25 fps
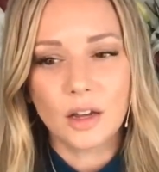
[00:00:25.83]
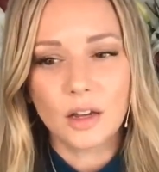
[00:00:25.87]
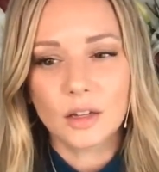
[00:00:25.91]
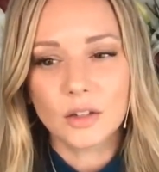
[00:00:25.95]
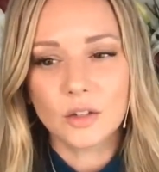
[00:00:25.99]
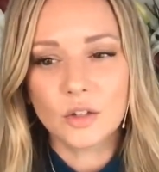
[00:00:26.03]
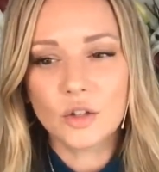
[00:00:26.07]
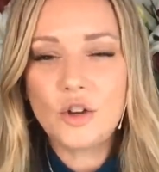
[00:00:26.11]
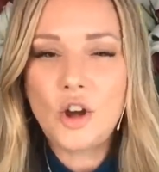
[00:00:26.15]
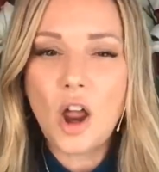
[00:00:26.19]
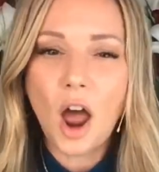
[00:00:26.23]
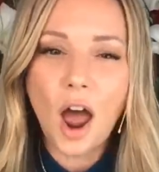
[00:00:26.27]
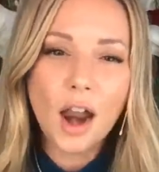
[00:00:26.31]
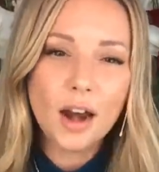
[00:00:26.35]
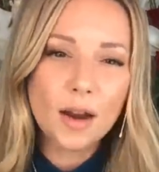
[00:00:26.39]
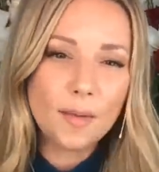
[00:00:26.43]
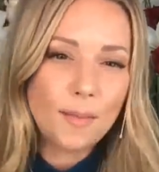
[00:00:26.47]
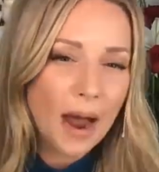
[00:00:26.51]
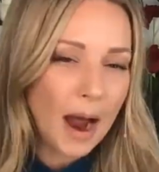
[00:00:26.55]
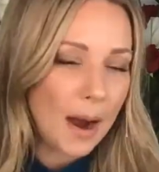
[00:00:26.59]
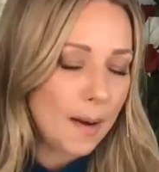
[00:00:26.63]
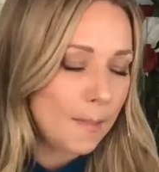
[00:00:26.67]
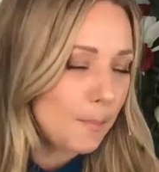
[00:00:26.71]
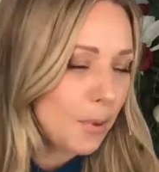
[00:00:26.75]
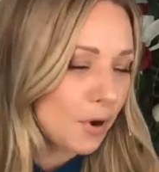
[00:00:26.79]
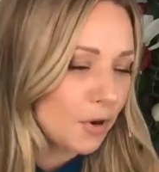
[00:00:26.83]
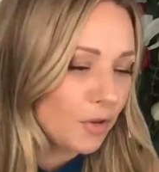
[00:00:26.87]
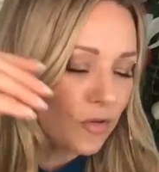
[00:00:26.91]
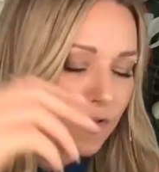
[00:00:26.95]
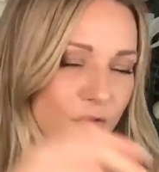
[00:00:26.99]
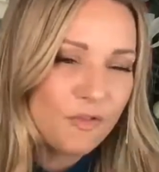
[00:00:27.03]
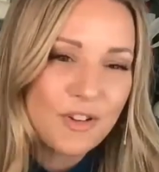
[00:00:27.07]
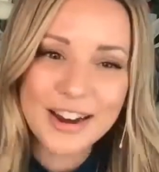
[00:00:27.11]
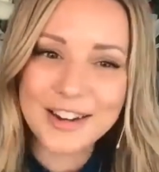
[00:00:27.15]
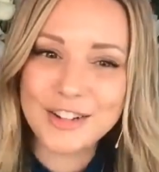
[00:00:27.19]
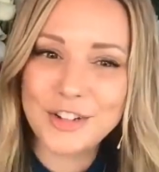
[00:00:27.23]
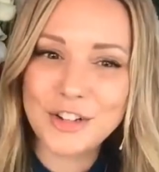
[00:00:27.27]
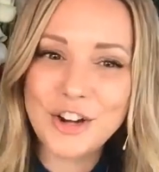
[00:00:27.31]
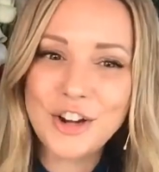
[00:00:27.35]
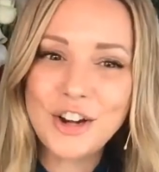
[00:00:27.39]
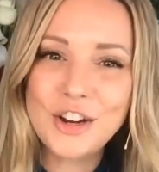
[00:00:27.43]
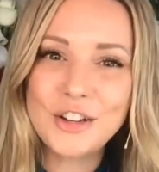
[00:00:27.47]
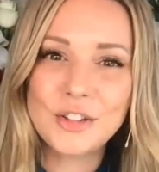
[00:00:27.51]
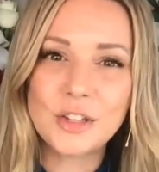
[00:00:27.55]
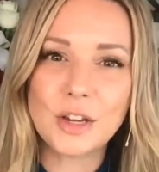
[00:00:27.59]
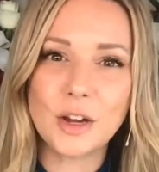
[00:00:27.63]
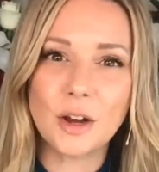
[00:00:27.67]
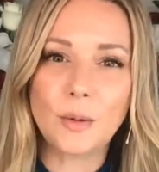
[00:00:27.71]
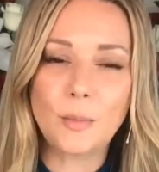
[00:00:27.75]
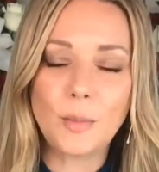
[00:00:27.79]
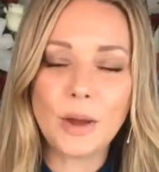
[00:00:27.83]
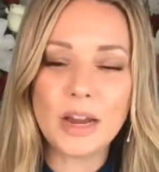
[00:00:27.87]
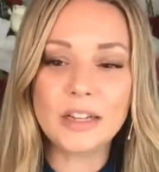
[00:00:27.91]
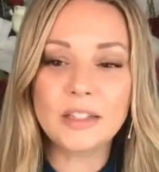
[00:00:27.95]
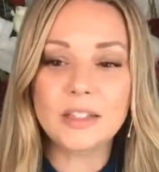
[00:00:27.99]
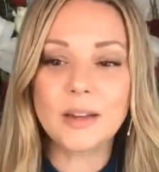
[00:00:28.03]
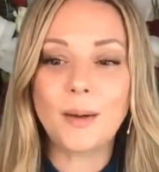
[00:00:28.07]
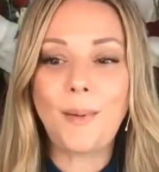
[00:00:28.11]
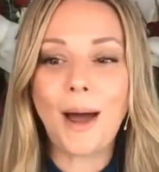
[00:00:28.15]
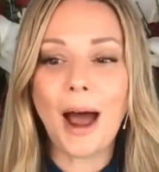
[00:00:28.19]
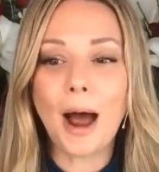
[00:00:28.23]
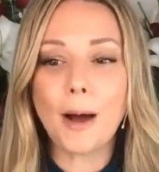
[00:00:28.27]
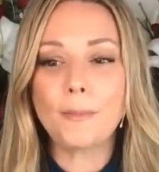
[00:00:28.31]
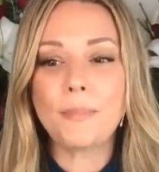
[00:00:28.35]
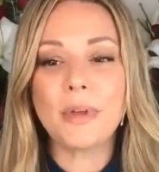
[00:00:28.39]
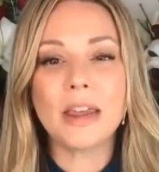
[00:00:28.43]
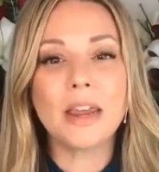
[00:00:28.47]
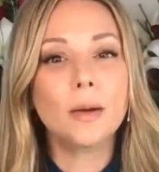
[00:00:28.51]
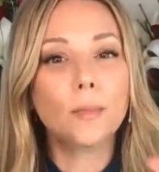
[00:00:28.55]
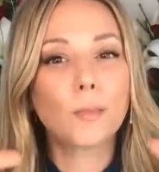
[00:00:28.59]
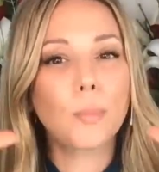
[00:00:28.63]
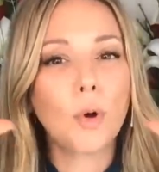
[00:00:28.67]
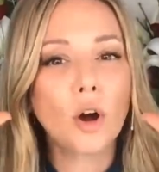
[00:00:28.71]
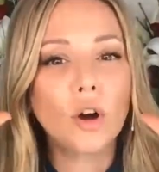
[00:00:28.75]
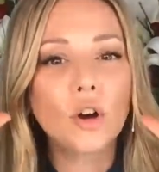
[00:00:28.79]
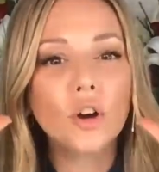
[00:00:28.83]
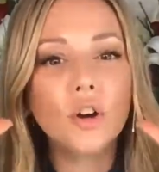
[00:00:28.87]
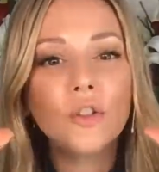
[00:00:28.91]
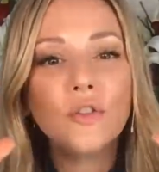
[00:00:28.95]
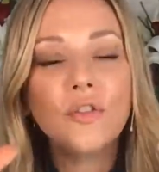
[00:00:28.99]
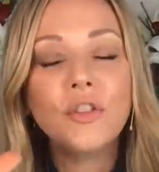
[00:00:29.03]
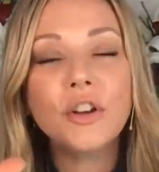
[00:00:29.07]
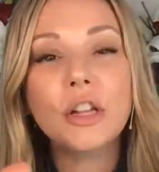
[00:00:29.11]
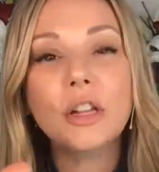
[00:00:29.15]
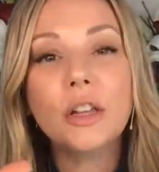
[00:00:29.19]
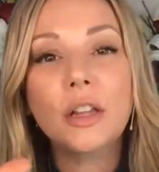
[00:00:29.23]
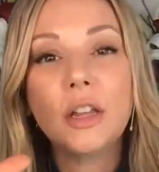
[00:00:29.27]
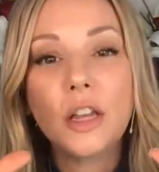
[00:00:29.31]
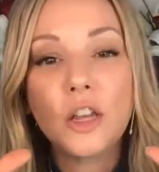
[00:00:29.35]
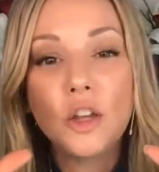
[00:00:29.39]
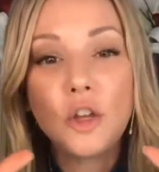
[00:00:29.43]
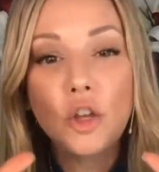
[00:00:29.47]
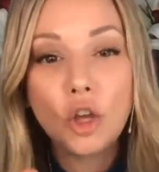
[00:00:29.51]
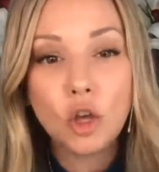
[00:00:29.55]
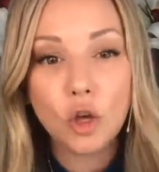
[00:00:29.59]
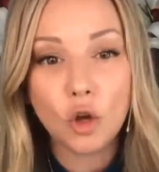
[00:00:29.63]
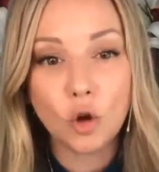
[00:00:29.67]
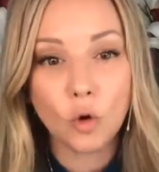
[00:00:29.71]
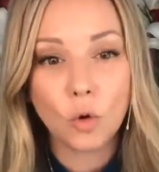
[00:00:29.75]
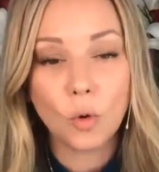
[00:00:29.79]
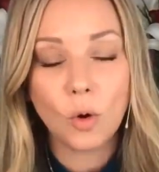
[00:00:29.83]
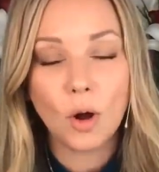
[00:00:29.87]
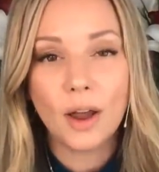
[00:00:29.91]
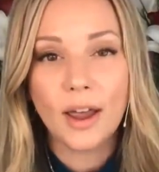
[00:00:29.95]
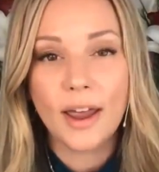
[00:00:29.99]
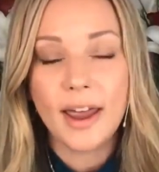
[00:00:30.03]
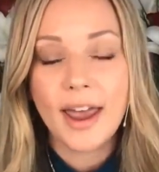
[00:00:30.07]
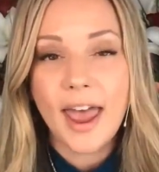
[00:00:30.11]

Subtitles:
It's not about perfectionism. It's about being perfectly you.